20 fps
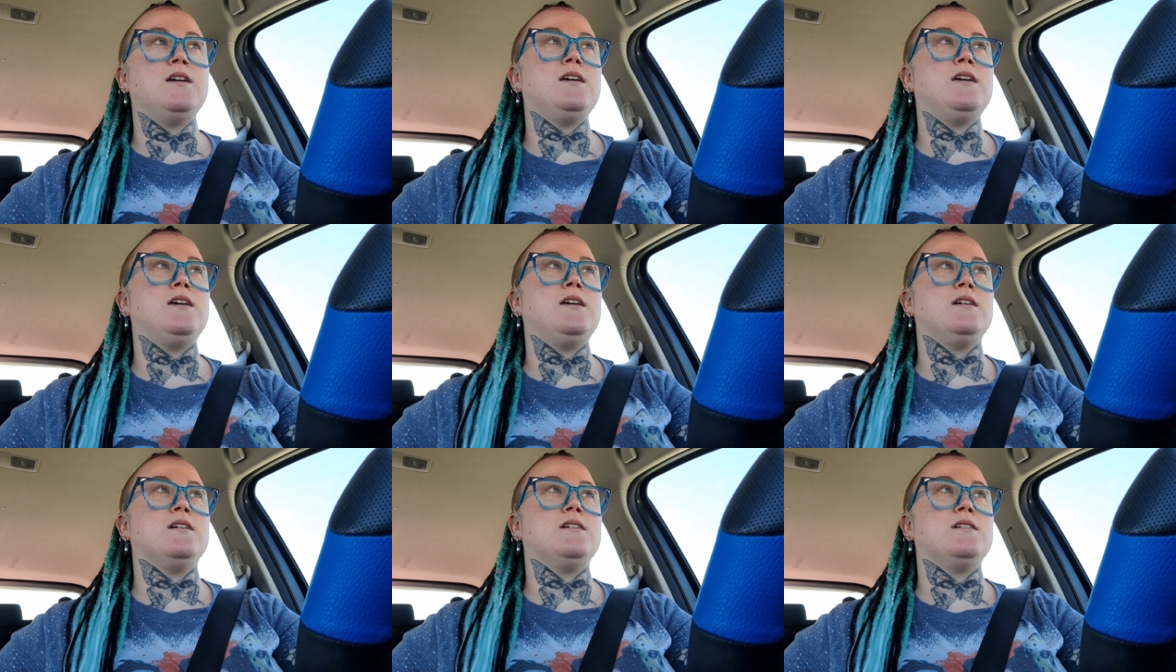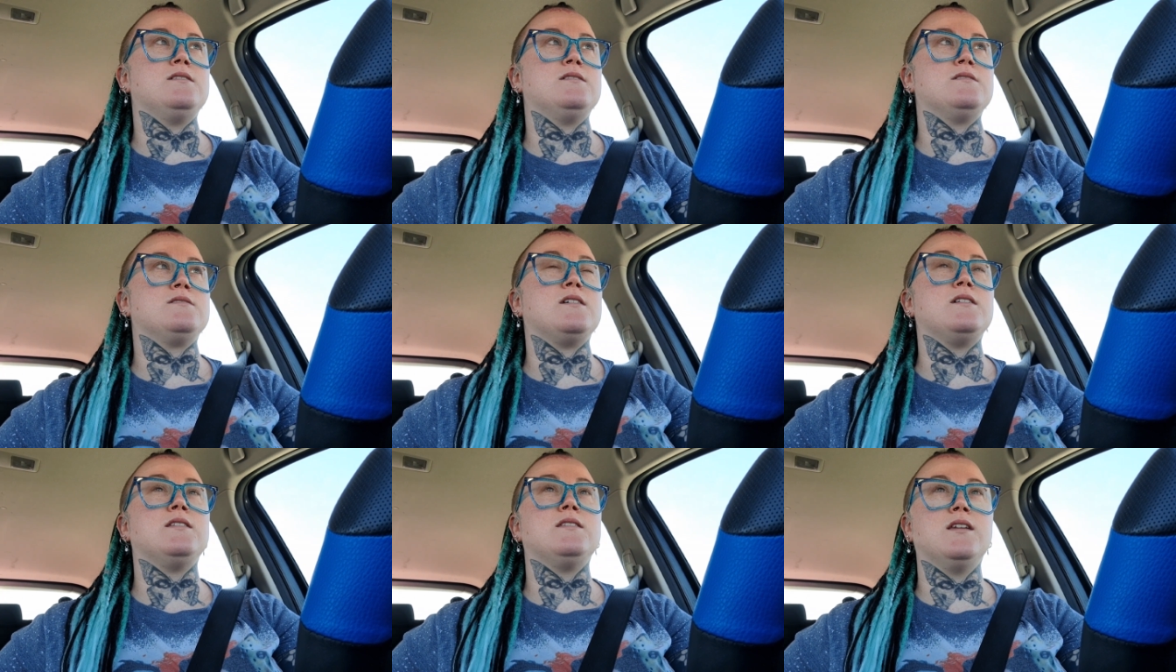
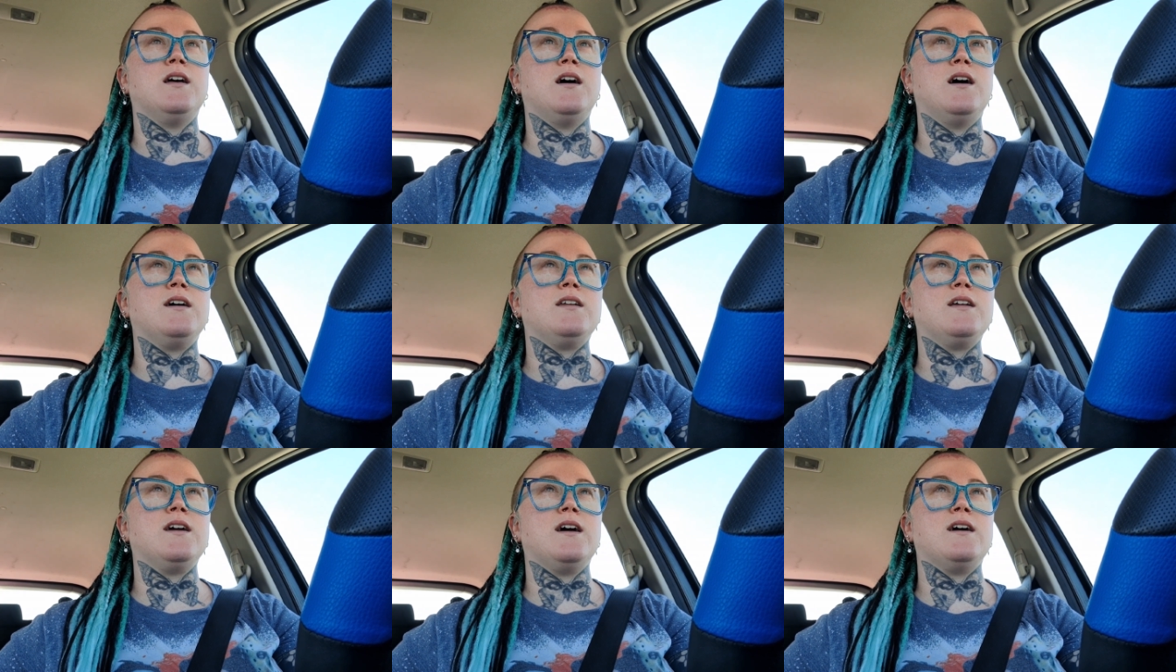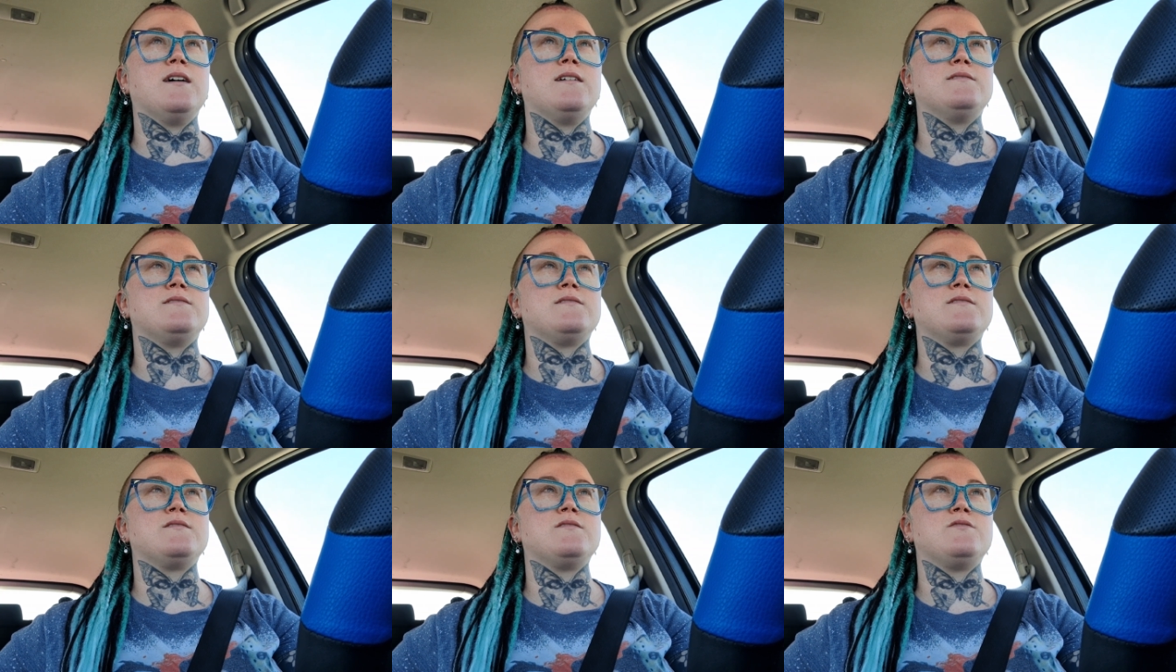and a lot
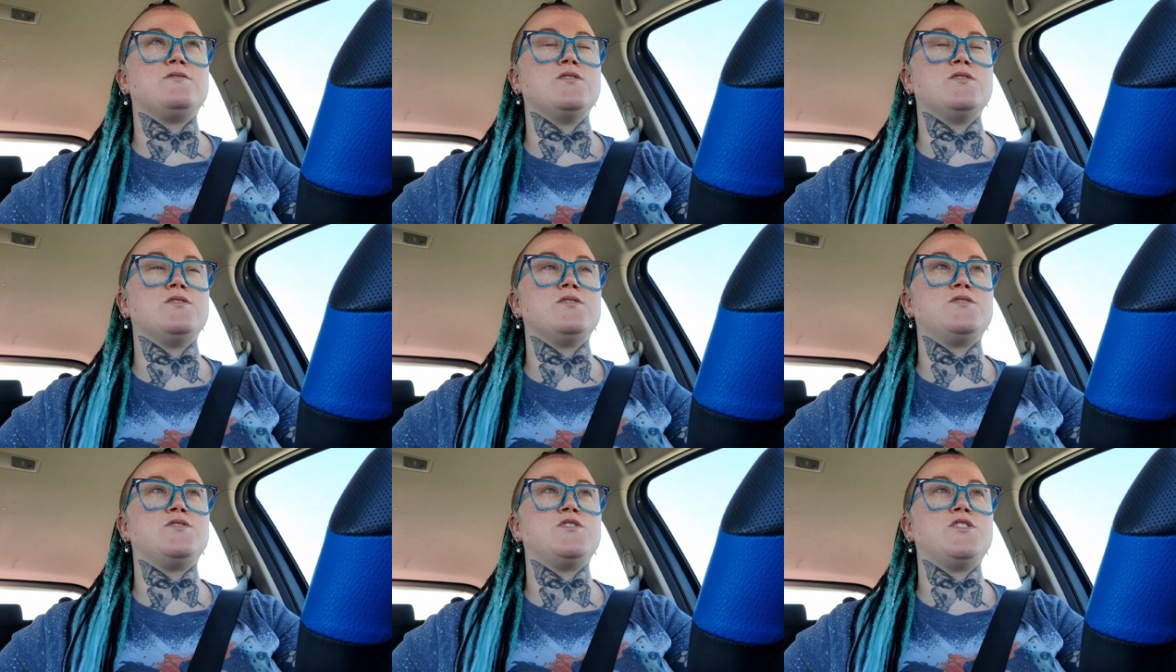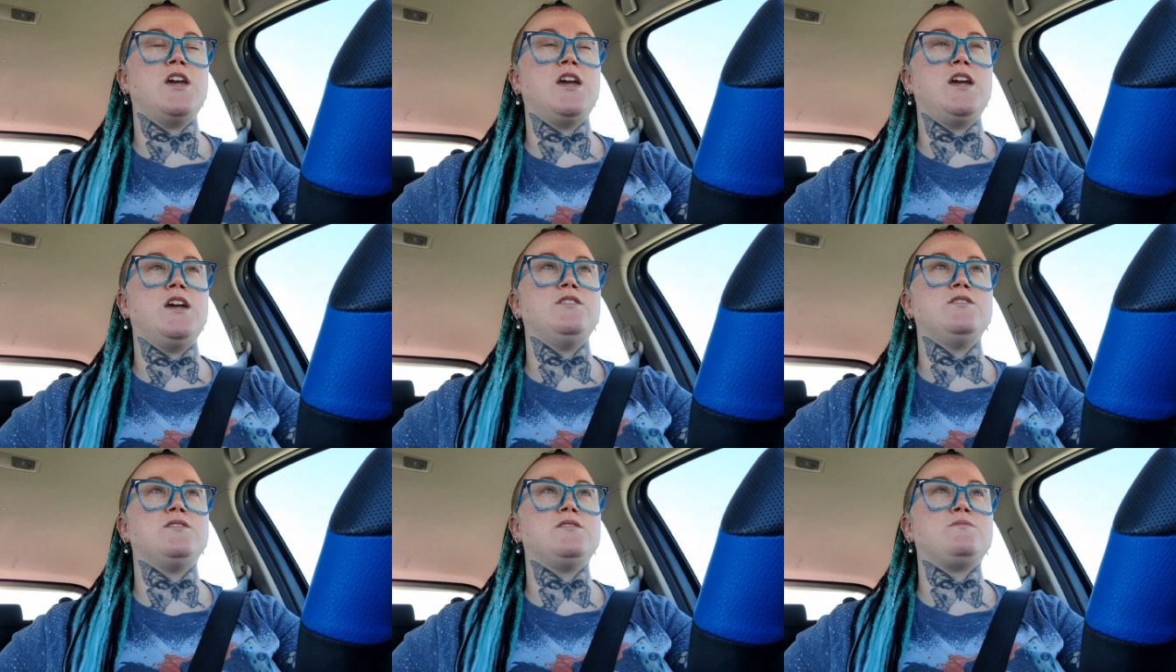has just
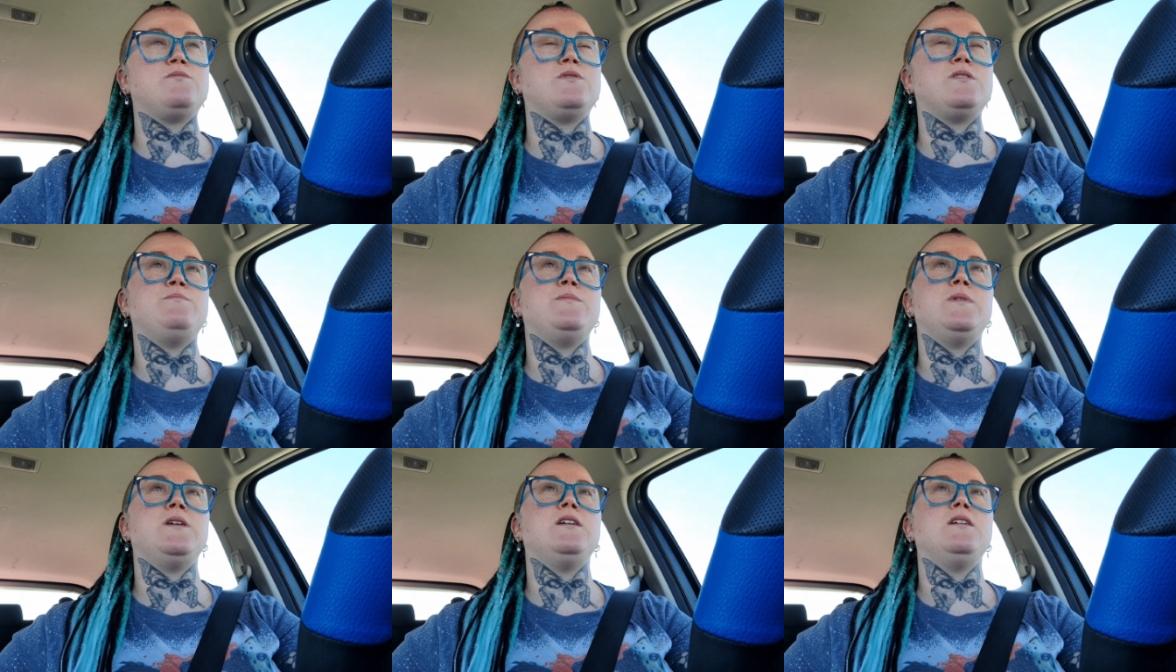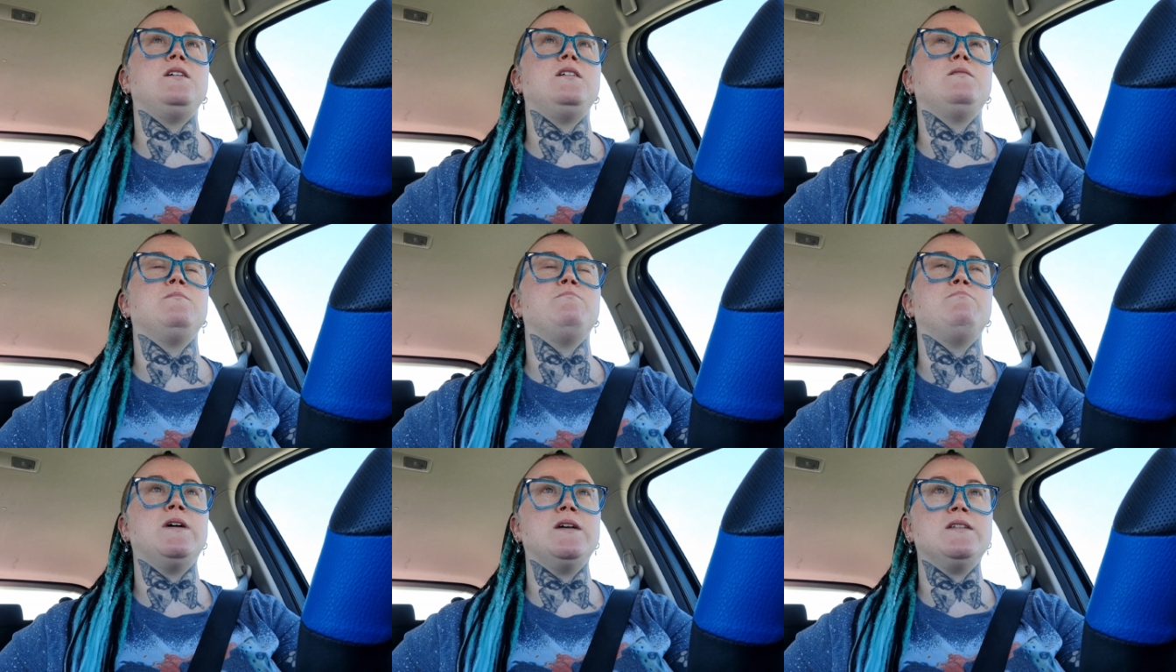changed with
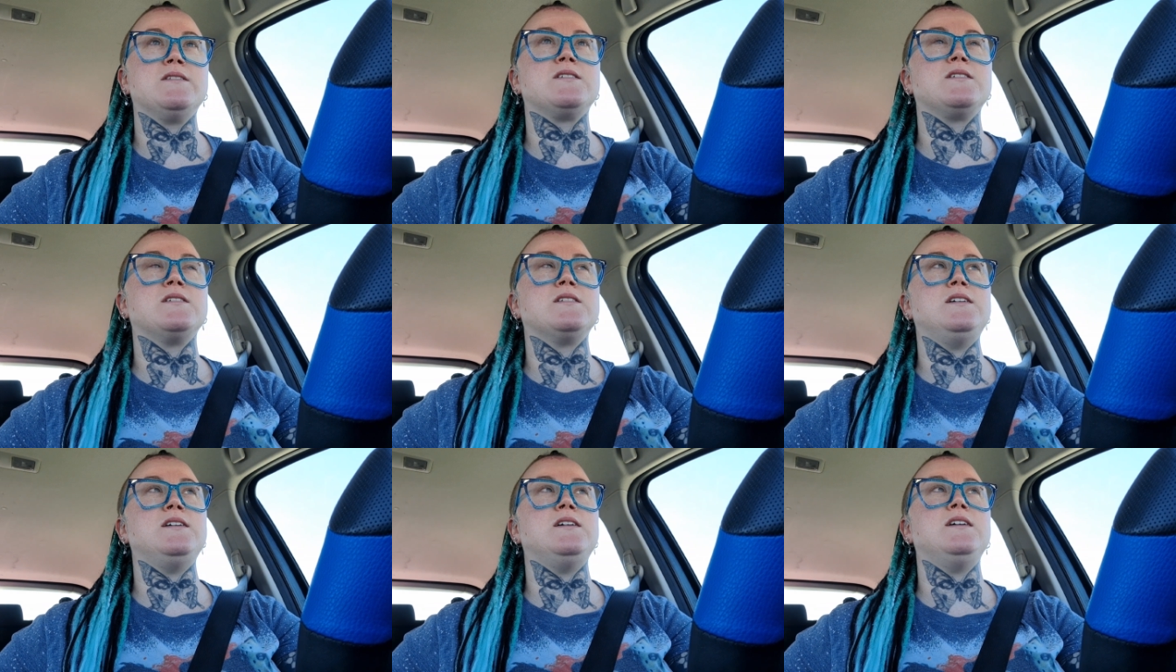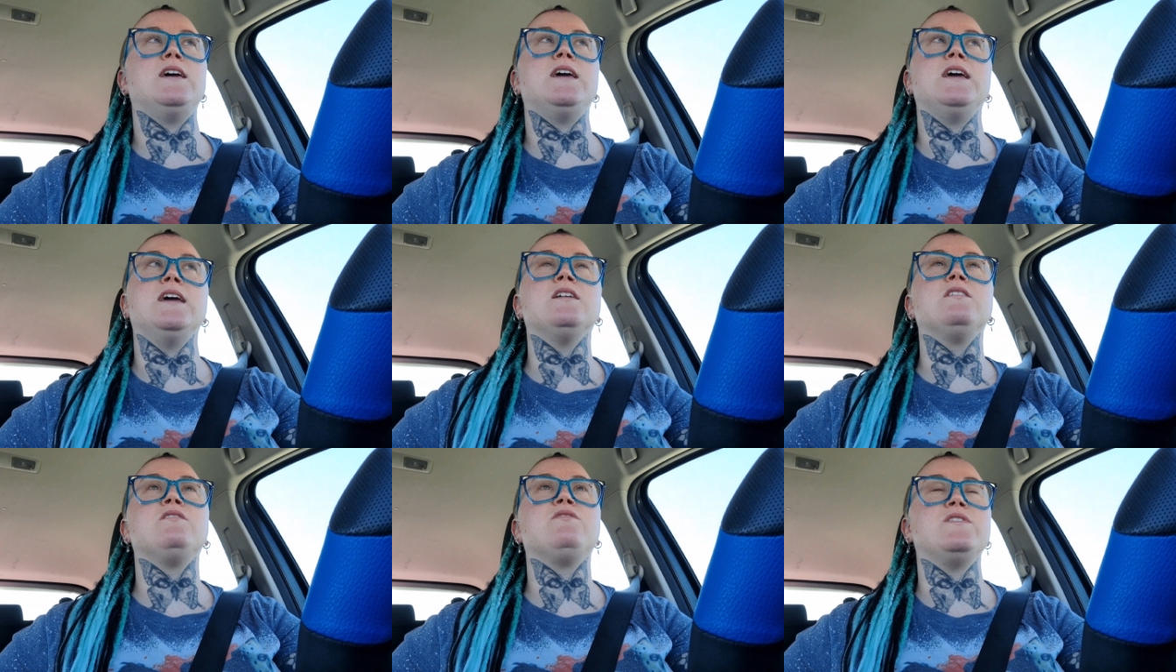me mentally
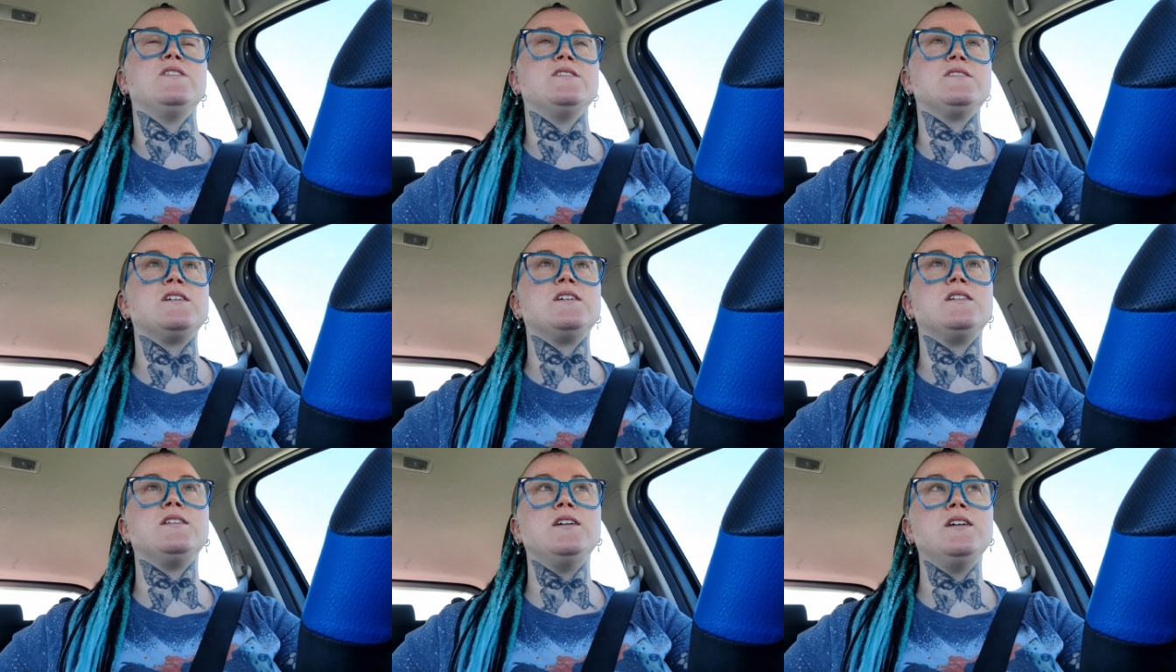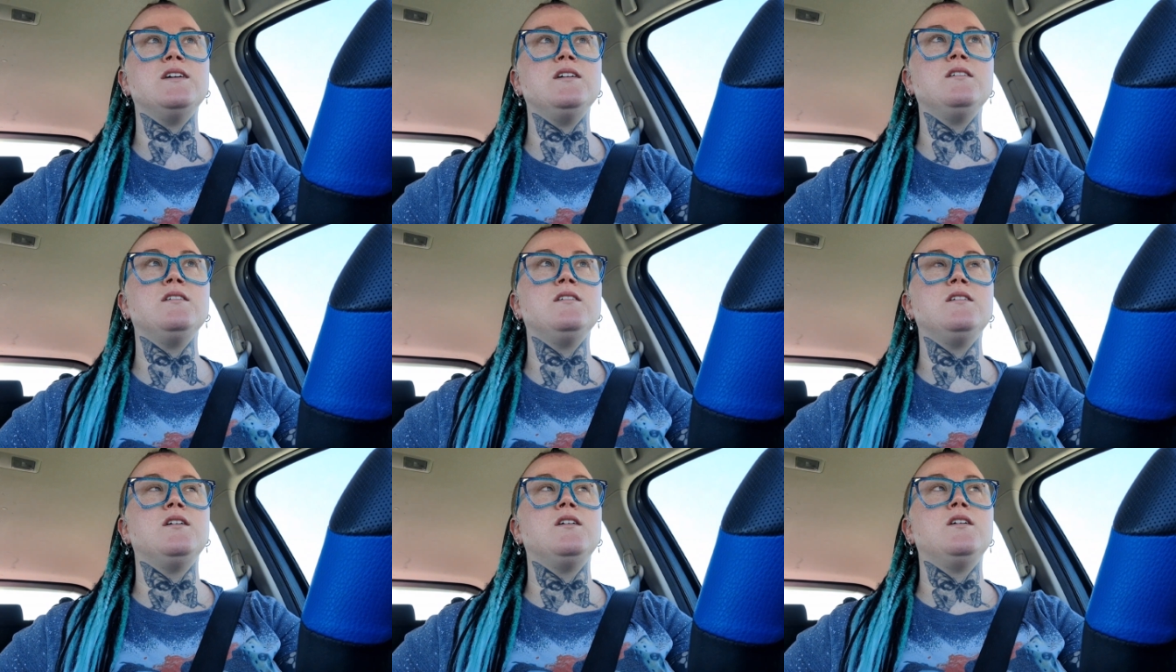and physically